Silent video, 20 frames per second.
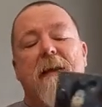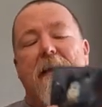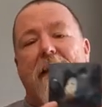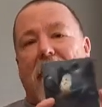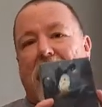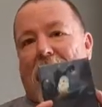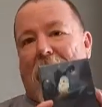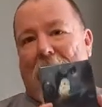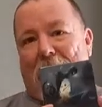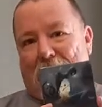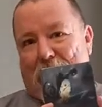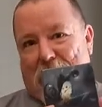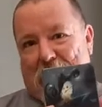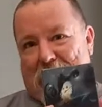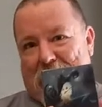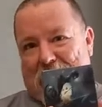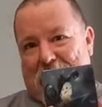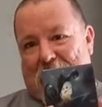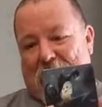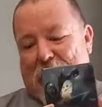he can have
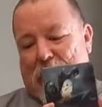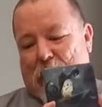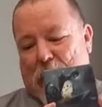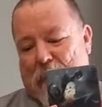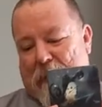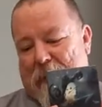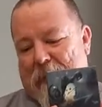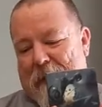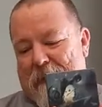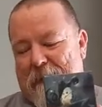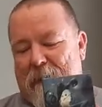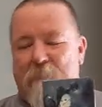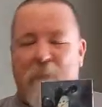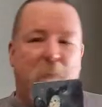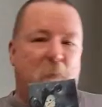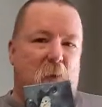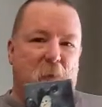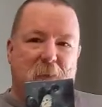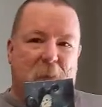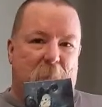this deck, okay, simply
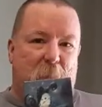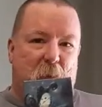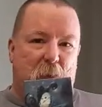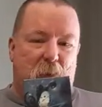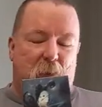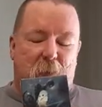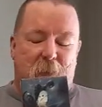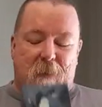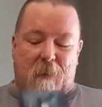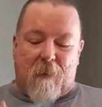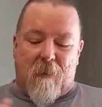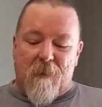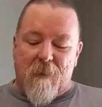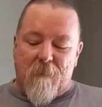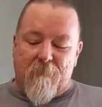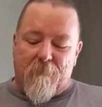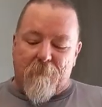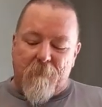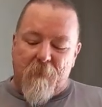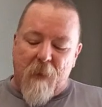because I'm not using it.
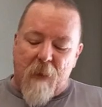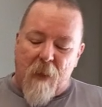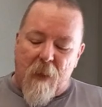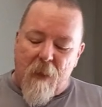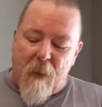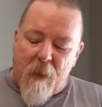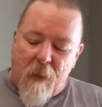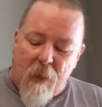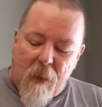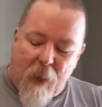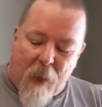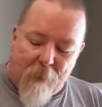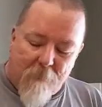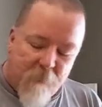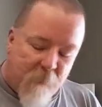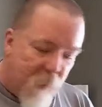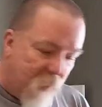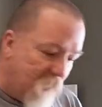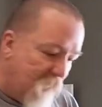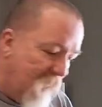I
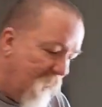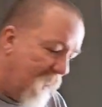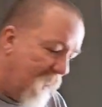then